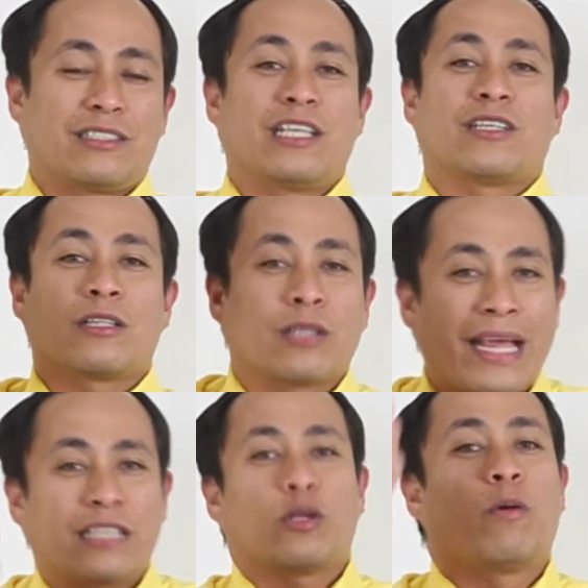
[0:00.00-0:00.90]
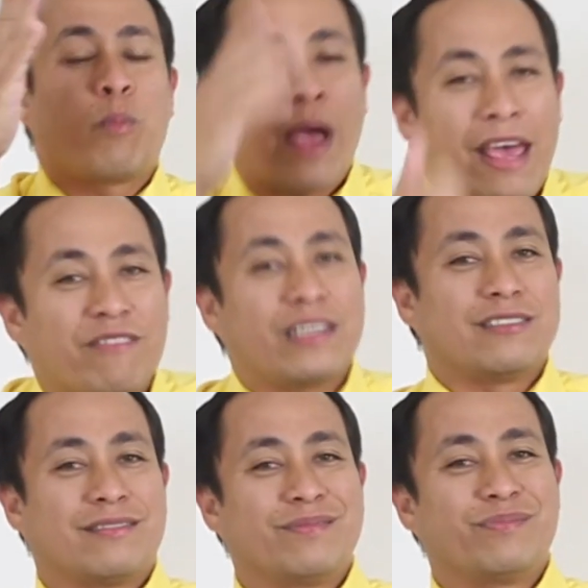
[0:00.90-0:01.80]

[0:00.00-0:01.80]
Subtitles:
is a taste of heaven.